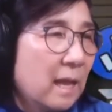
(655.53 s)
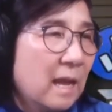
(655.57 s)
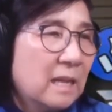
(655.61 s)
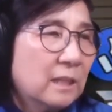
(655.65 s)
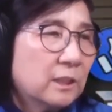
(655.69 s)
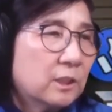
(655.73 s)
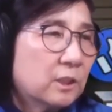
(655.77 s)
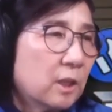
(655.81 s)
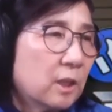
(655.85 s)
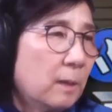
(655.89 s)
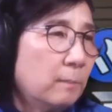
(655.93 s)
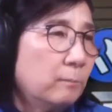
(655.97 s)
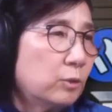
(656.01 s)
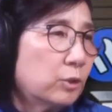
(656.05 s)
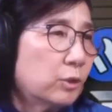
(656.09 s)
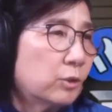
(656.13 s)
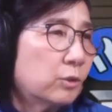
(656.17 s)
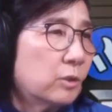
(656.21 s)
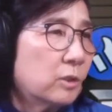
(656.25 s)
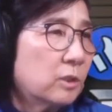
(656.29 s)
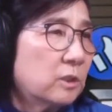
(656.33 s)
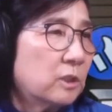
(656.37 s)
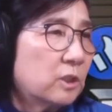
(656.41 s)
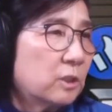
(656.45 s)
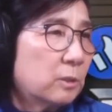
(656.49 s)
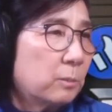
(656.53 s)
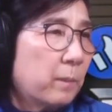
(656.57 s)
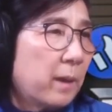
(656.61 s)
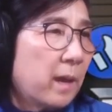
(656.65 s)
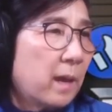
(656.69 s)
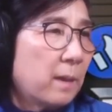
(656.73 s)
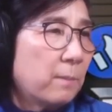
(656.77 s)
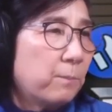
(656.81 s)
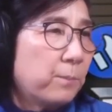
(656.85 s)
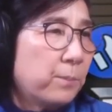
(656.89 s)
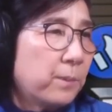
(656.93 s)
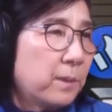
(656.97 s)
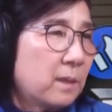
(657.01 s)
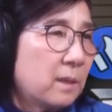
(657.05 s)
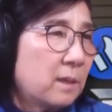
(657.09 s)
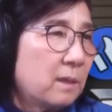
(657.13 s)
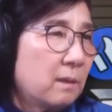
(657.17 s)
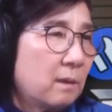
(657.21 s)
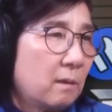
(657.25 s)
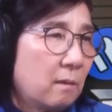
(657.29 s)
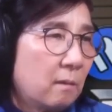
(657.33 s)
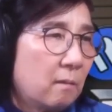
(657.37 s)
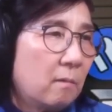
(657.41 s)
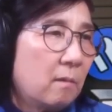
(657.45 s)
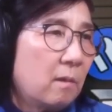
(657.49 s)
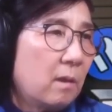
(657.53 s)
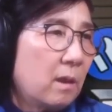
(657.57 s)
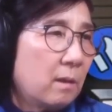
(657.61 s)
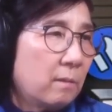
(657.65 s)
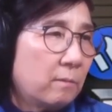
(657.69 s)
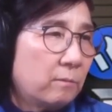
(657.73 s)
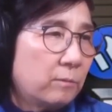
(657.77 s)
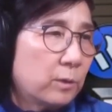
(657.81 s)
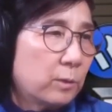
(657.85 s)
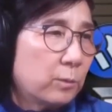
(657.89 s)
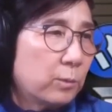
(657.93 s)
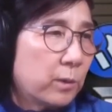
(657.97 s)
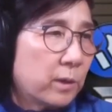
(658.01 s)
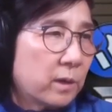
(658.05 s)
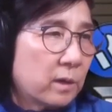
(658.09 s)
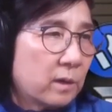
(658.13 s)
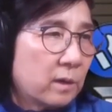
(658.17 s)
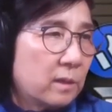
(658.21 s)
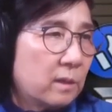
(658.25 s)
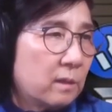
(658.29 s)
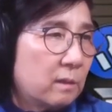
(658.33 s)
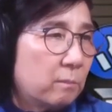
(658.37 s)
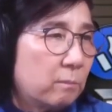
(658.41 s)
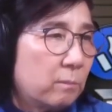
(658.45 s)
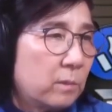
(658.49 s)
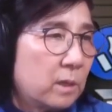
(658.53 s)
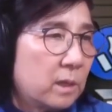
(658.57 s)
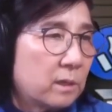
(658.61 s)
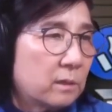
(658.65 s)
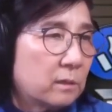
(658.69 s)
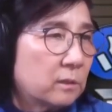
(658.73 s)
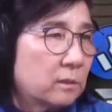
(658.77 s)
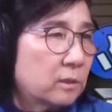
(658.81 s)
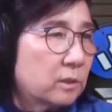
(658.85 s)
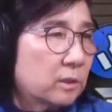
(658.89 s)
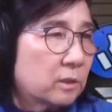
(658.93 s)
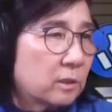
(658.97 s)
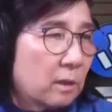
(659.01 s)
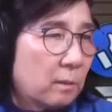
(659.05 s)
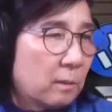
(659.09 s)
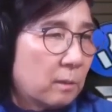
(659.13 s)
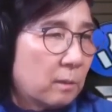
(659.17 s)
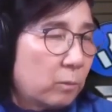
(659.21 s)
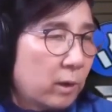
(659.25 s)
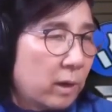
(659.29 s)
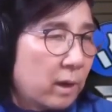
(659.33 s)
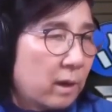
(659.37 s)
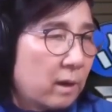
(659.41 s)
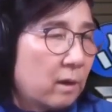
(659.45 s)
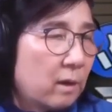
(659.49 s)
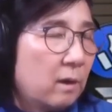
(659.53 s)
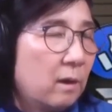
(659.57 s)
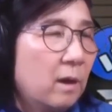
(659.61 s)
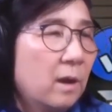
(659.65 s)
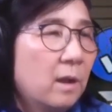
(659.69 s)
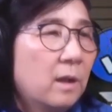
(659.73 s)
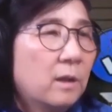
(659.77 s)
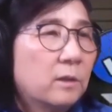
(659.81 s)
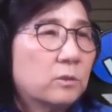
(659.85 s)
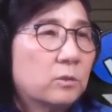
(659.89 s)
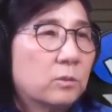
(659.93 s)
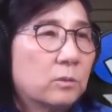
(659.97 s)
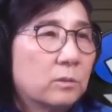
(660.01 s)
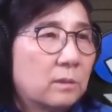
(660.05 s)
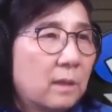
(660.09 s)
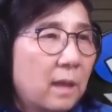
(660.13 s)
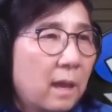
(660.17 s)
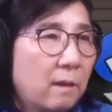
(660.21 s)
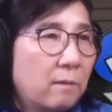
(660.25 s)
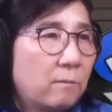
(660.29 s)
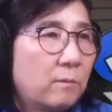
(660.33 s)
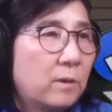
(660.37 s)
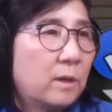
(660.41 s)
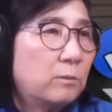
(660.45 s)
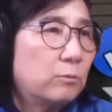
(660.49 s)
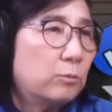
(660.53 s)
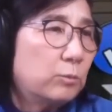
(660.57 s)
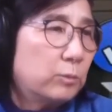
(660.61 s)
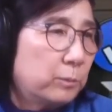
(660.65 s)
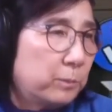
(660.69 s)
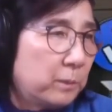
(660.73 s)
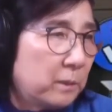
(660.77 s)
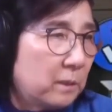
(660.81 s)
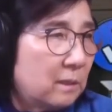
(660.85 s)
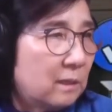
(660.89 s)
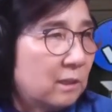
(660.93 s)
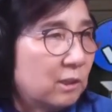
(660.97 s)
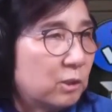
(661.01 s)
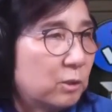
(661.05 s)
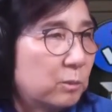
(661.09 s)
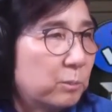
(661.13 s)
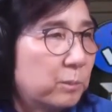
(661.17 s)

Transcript: Some students might be, everywhere in the middle somewhere. So that one will be a little